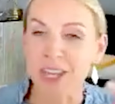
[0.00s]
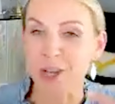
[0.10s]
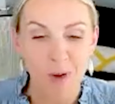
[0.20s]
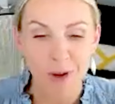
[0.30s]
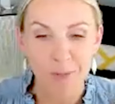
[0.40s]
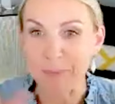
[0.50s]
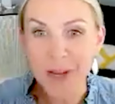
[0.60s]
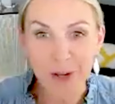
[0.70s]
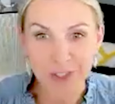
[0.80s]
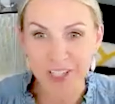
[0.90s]
think? What are my
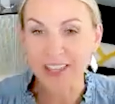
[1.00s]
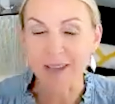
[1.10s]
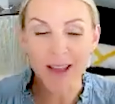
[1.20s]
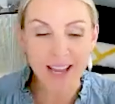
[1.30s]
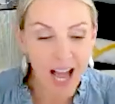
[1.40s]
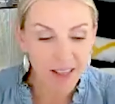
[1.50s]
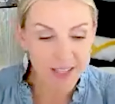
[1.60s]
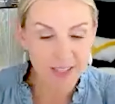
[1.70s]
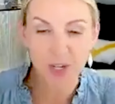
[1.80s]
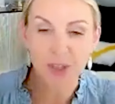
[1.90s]
peers going to think? My
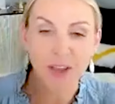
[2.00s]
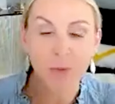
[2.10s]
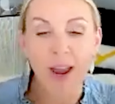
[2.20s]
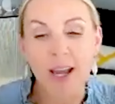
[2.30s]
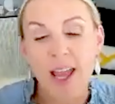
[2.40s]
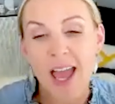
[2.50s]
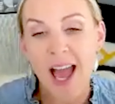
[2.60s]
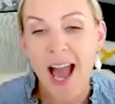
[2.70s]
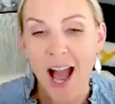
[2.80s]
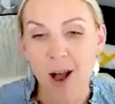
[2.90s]
colleagues going to think, right?
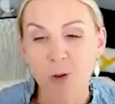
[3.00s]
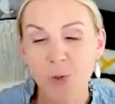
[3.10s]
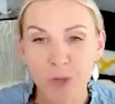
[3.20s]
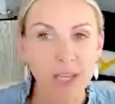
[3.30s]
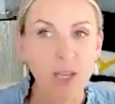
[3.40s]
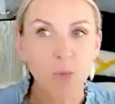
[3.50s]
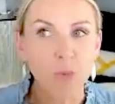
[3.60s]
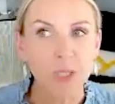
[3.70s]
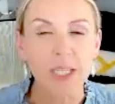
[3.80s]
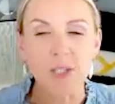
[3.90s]
How do we
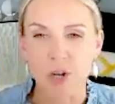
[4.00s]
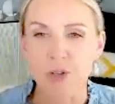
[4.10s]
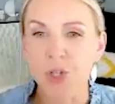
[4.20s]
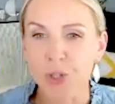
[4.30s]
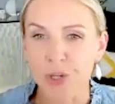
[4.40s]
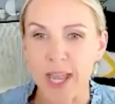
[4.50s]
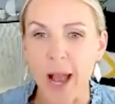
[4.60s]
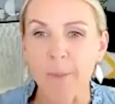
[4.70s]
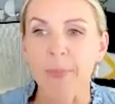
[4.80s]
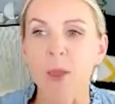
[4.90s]
really start to look
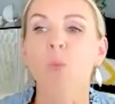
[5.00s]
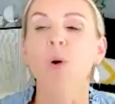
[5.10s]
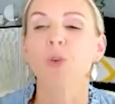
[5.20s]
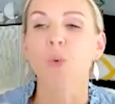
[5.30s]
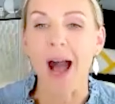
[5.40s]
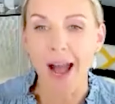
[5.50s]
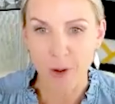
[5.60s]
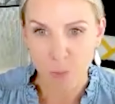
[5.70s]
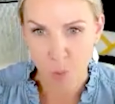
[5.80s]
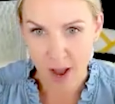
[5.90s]
at what do
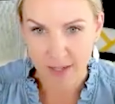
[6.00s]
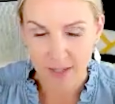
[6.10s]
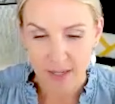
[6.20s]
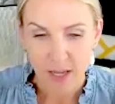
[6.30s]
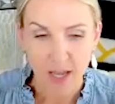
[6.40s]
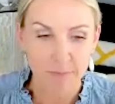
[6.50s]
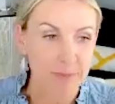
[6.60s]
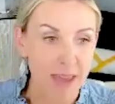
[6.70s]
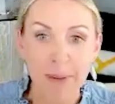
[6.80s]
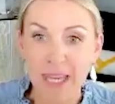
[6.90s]
I want?
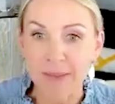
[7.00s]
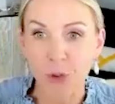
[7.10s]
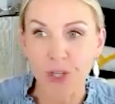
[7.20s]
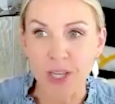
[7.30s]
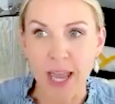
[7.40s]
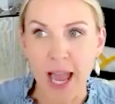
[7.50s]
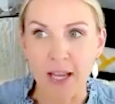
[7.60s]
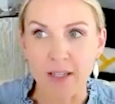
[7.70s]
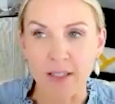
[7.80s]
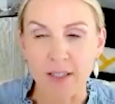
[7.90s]
Maybe even looking
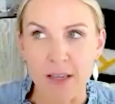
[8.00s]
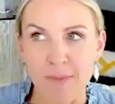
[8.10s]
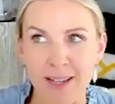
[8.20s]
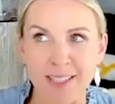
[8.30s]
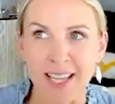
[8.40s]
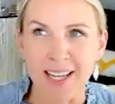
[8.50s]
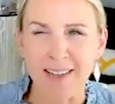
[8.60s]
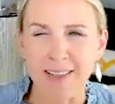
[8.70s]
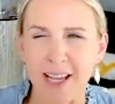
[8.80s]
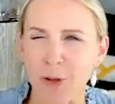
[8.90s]
at, am I
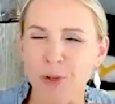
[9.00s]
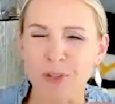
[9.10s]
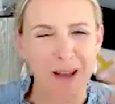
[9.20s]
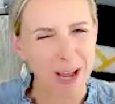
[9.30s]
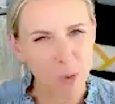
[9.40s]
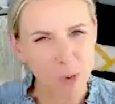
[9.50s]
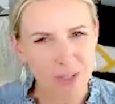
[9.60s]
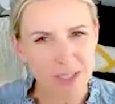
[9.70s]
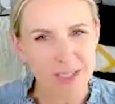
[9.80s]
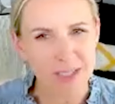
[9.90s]
setting, like, are those my
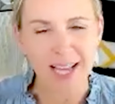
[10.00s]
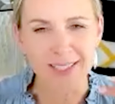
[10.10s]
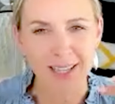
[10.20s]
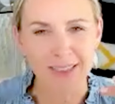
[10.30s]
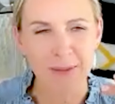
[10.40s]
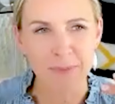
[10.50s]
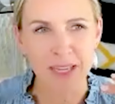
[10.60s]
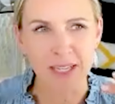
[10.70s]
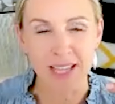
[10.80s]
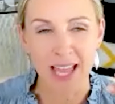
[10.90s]
goals? Did I set them
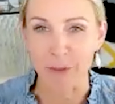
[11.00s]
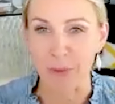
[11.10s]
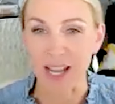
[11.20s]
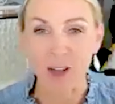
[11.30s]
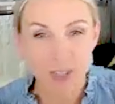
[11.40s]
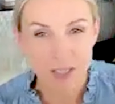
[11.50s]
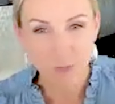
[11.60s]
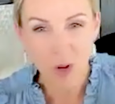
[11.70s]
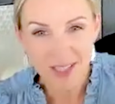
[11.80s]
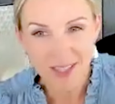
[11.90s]
because everybody else
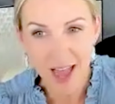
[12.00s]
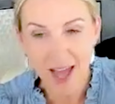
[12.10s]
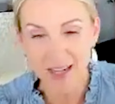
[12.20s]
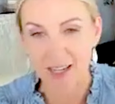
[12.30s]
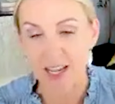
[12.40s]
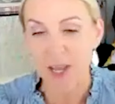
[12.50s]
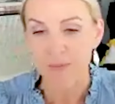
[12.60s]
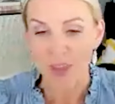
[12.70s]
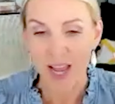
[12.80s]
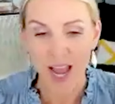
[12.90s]
wants that? And
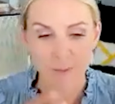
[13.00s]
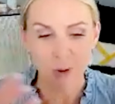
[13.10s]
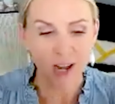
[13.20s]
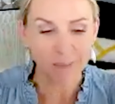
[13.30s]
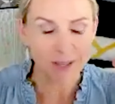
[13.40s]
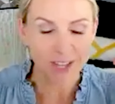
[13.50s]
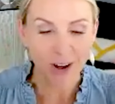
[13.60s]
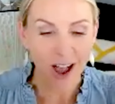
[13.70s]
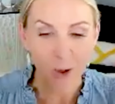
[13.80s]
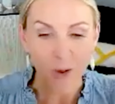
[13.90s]
I brought up in there
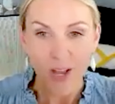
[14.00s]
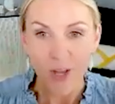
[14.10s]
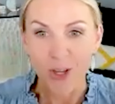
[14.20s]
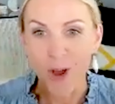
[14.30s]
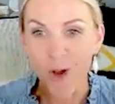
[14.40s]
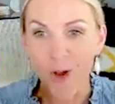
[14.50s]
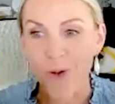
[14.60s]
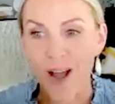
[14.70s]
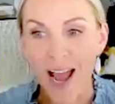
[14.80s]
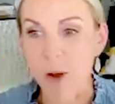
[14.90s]
how, you
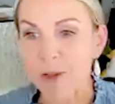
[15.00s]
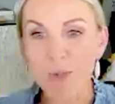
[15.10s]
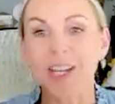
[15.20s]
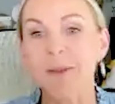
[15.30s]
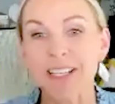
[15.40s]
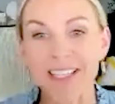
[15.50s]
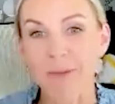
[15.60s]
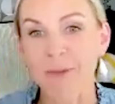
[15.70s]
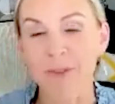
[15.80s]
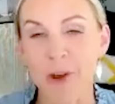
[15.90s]
know, I always wanted to be a
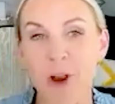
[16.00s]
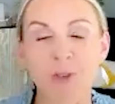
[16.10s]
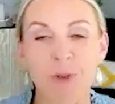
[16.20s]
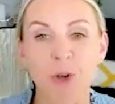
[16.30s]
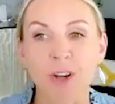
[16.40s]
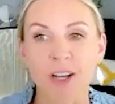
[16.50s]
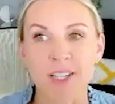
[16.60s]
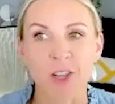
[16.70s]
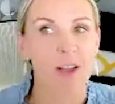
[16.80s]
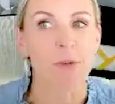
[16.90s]
seven-figure entrepreneur
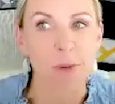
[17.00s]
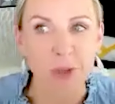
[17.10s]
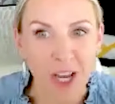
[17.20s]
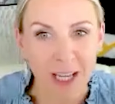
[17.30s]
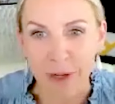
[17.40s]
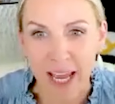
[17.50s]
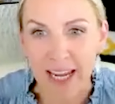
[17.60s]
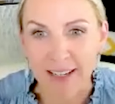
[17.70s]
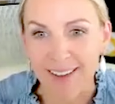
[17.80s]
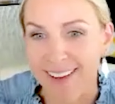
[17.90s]
until everybody was talking about
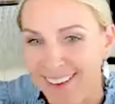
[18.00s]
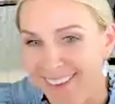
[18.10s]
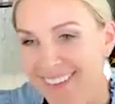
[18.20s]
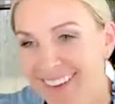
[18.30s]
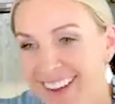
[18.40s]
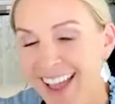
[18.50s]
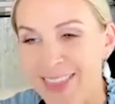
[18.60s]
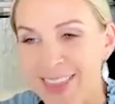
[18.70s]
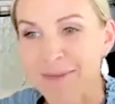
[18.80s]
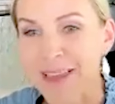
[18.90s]
eight.
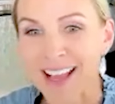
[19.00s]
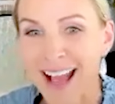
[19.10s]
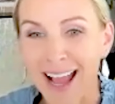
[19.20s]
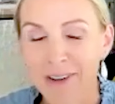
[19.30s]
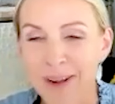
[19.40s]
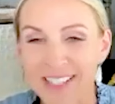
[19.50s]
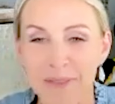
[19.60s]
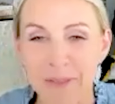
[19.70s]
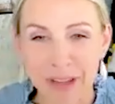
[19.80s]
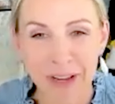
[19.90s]
And then I'm like, I don't want
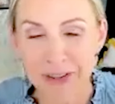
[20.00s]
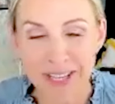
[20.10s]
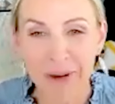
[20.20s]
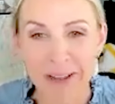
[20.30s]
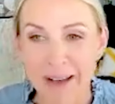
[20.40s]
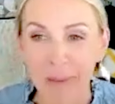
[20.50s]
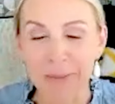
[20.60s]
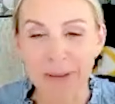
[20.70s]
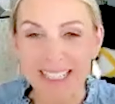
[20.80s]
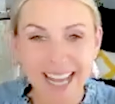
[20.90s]
seven figures. I want
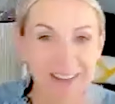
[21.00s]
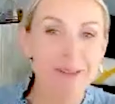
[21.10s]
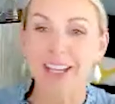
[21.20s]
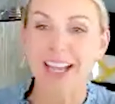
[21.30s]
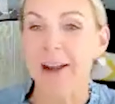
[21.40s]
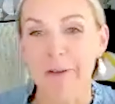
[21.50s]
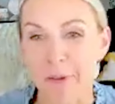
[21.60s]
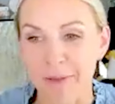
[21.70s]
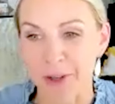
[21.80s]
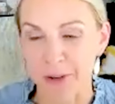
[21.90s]
to be 10 million in annual
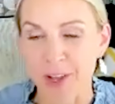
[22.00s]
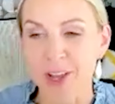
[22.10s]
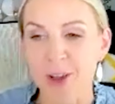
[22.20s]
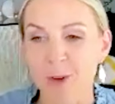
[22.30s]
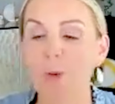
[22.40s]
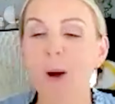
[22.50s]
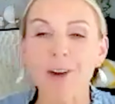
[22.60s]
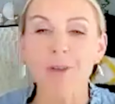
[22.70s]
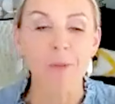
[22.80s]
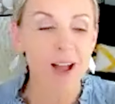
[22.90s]
revenue. Well, why
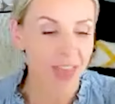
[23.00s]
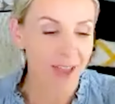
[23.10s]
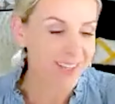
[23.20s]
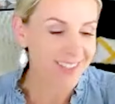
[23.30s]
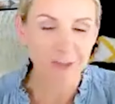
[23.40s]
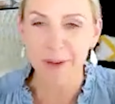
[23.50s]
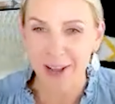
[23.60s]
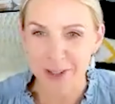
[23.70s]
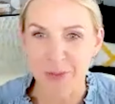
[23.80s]
do I want that? Because everybody else